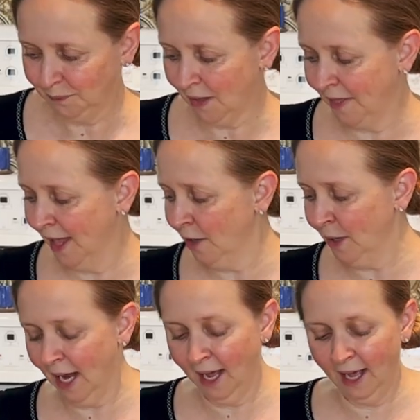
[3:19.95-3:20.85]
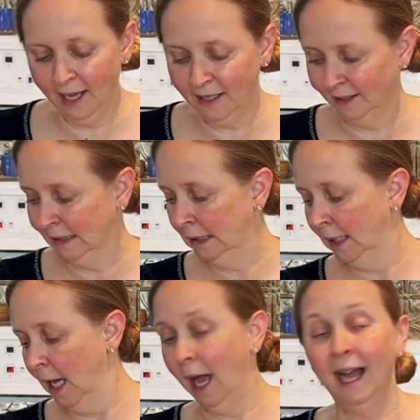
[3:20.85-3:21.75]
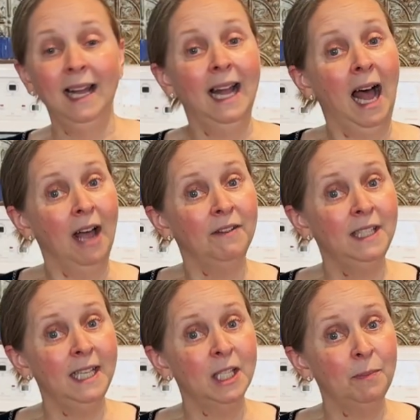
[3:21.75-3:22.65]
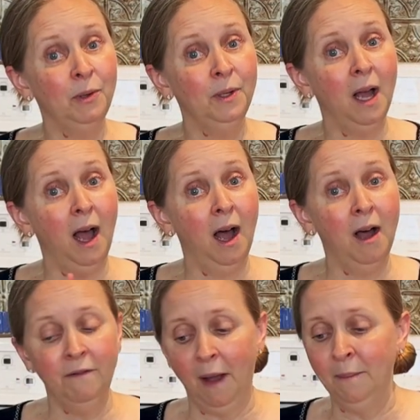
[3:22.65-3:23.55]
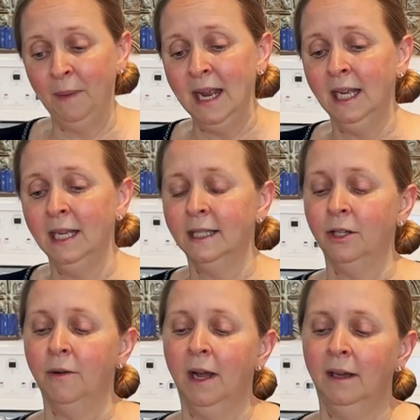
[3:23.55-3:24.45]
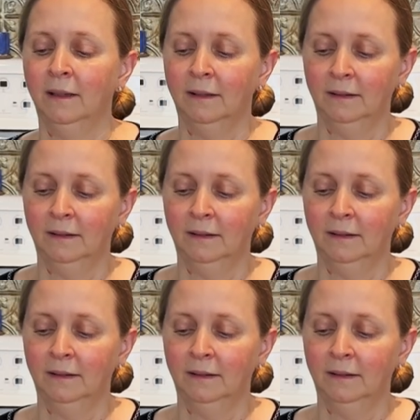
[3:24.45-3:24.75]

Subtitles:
Then we add a half a teaspoon of baking soda,